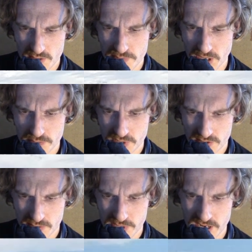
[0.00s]
Big
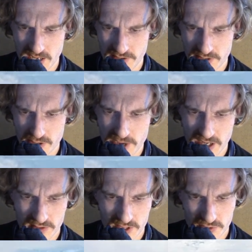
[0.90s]
power pylon in the
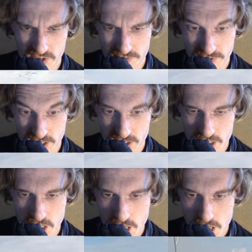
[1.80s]
background, which I find
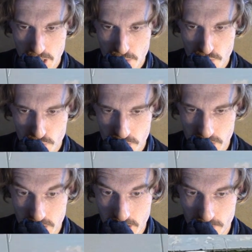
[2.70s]

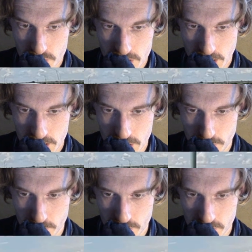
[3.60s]
pretty damn sexy,
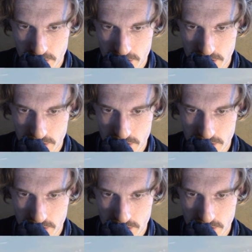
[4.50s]
to be honest.